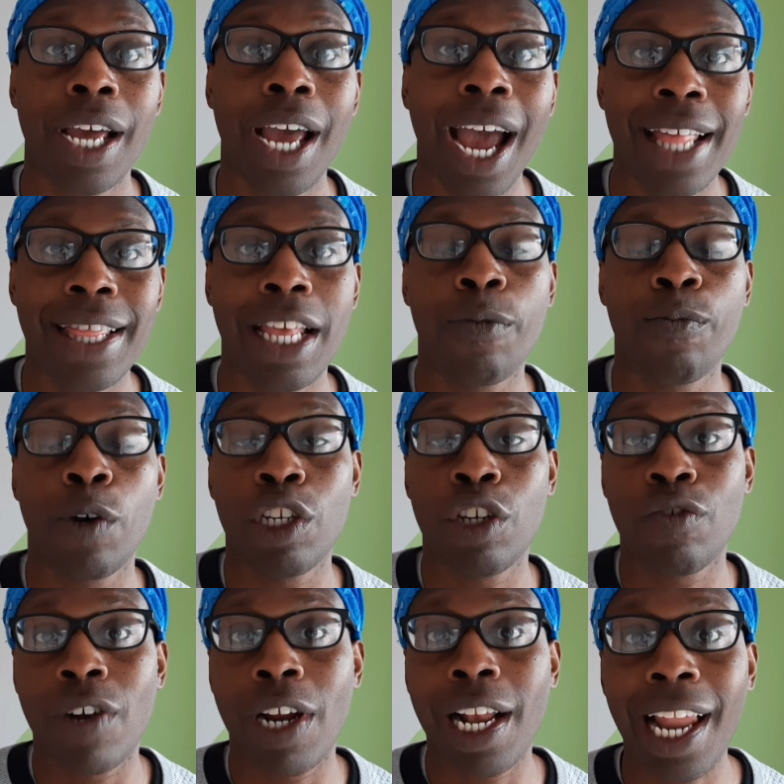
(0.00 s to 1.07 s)
And then when you
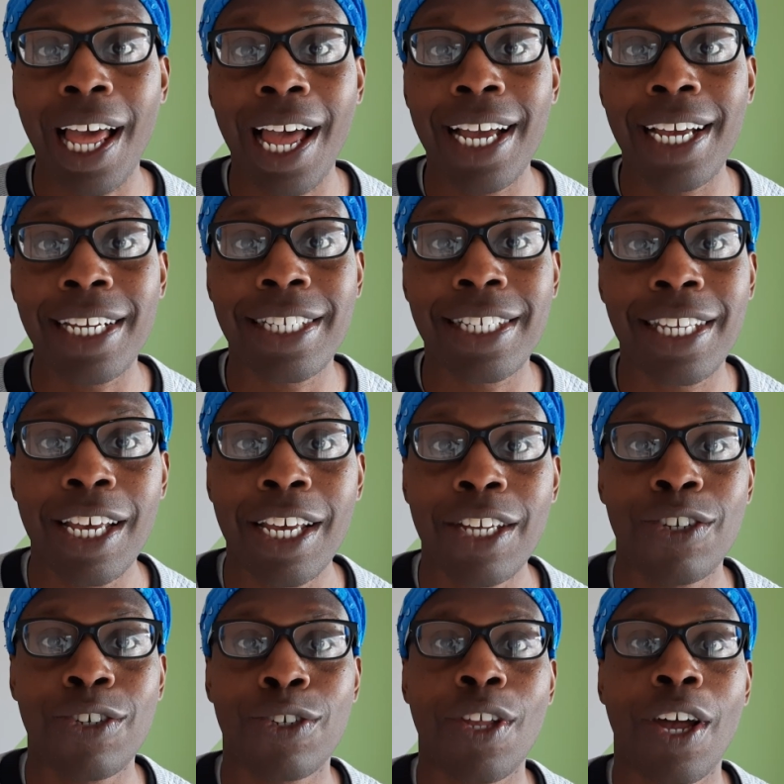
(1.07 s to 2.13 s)
relax,
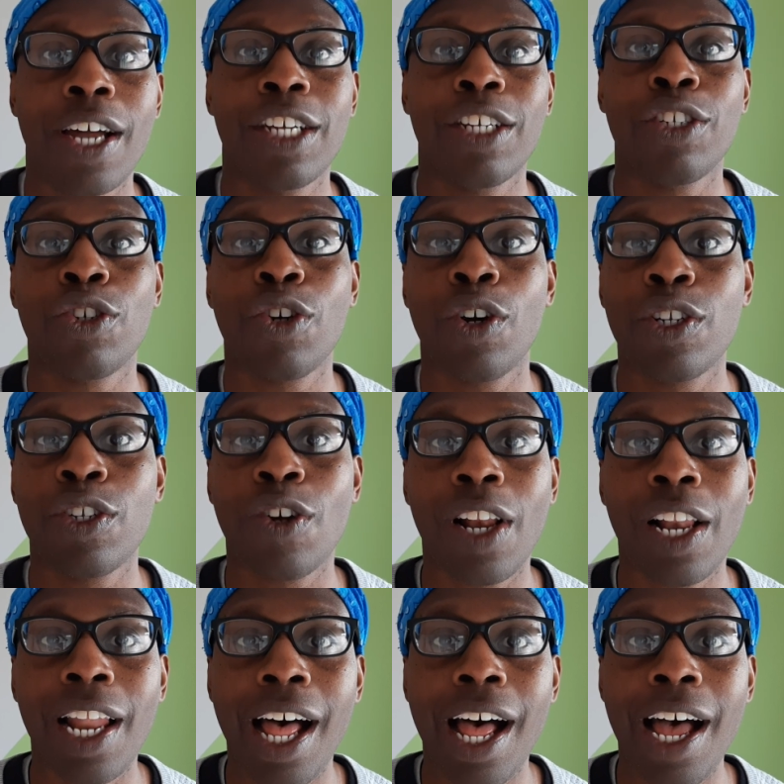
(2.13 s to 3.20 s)
you start enjoying your
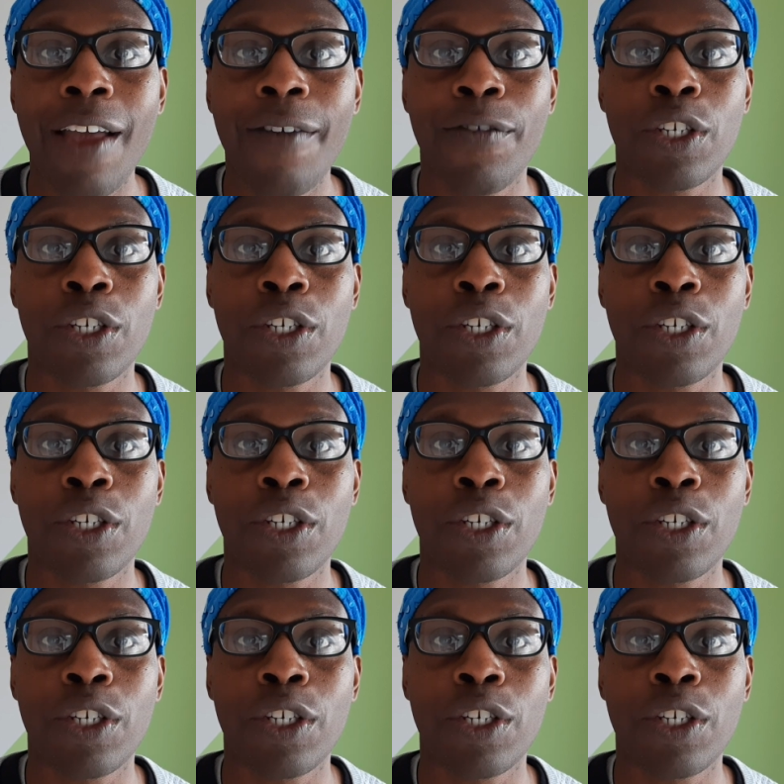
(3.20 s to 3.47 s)
life,